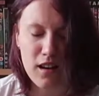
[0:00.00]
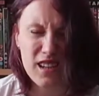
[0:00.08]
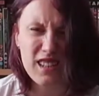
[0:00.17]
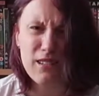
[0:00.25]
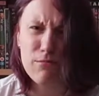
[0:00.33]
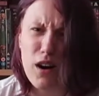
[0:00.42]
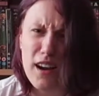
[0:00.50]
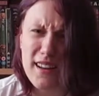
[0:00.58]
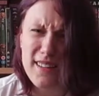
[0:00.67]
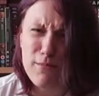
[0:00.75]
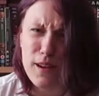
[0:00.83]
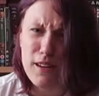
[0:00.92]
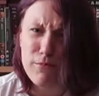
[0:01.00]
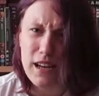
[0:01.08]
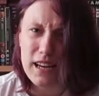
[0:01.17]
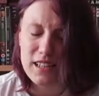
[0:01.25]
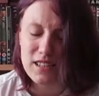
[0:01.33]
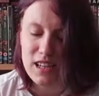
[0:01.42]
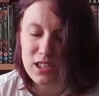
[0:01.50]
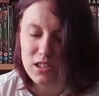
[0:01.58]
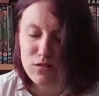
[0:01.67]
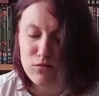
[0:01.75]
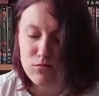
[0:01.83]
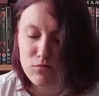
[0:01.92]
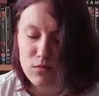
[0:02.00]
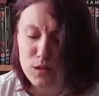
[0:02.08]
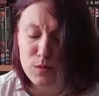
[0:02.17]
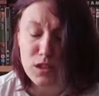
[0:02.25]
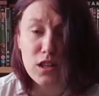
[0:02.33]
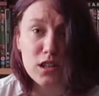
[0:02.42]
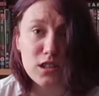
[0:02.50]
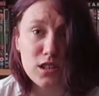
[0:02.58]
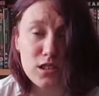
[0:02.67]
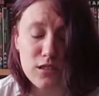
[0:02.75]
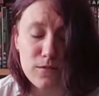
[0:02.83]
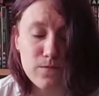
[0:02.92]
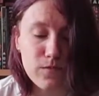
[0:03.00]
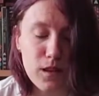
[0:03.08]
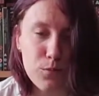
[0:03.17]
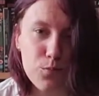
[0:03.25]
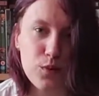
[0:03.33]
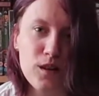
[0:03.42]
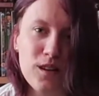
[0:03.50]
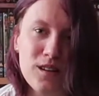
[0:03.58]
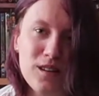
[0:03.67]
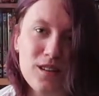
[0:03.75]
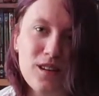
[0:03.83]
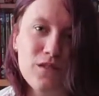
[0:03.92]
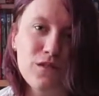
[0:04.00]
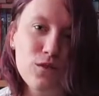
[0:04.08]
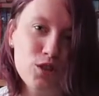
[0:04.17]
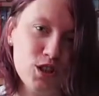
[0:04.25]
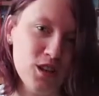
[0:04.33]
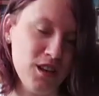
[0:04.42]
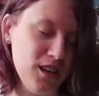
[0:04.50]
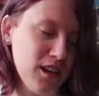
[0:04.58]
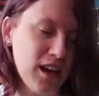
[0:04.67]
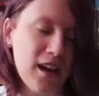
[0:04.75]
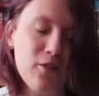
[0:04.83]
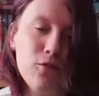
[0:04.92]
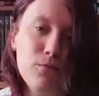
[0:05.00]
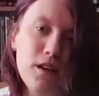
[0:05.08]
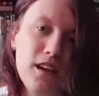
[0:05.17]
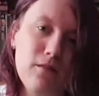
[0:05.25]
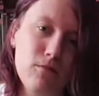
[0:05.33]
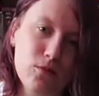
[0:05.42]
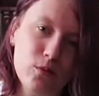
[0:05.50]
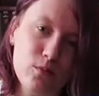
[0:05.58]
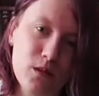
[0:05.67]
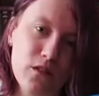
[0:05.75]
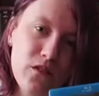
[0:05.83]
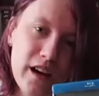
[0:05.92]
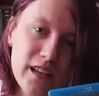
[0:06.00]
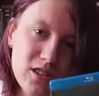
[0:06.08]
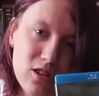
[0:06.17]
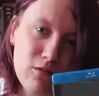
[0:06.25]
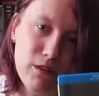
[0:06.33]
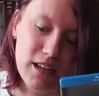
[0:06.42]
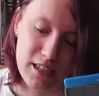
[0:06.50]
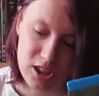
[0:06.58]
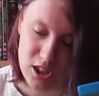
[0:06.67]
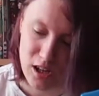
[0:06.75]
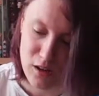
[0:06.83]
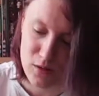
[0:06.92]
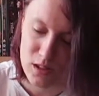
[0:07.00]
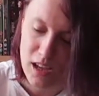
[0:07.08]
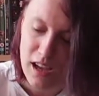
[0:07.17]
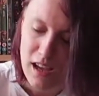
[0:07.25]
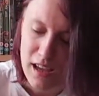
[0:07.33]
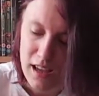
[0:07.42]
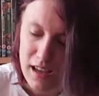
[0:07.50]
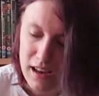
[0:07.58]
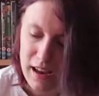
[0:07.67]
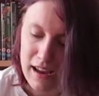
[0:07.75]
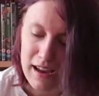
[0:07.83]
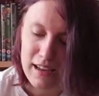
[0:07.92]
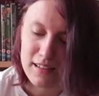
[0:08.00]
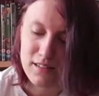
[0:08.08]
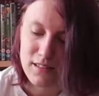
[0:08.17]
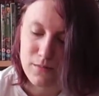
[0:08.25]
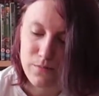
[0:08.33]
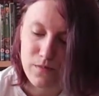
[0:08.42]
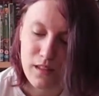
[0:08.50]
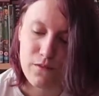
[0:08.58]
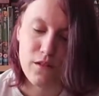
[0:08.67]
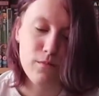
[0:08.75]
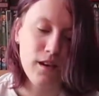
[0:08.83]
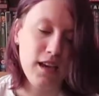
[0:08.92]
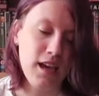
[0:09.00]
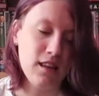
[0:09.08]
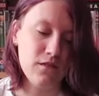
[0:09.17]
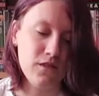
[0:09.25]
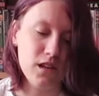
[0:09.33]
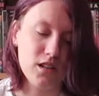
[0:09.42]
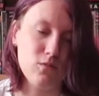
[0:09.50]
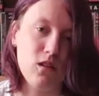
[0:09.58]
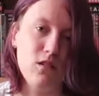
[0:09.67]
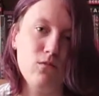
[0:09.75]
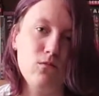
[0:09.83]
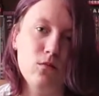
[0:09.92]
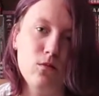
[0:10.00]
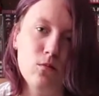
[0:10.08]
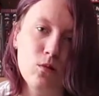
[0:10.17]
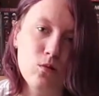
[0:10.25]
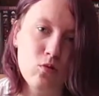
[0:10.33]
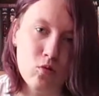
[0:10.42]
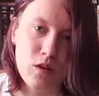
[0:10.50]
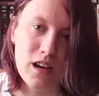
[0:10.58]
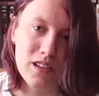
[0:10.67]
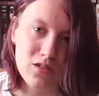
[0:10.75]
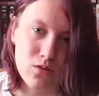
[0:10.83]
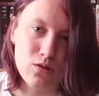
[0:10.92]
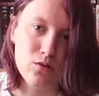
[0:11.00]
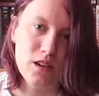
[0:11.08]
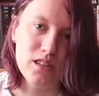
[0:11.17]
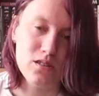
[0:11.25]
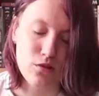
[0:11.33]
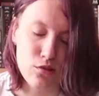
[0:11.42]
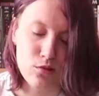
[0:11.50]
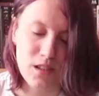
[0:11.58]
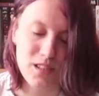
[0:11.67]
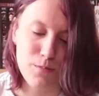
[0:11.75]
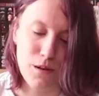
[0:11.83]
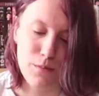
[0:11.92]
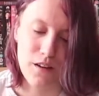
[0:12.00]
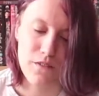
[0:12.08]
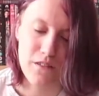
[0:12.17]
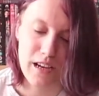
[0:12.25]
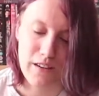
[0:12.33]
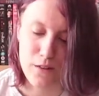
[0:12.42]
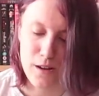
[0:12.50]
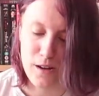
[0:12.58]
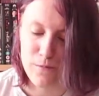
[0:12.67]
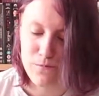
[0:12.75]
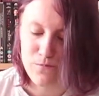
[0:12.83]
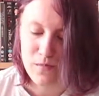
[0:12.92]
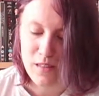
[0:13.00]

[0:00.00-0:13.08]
I didn't mind Men in Black International. It was good, but unfortunately you cannot beat Will Smith and Tommy Lee Jones. And for me, the first one will always, always, always be my favourite.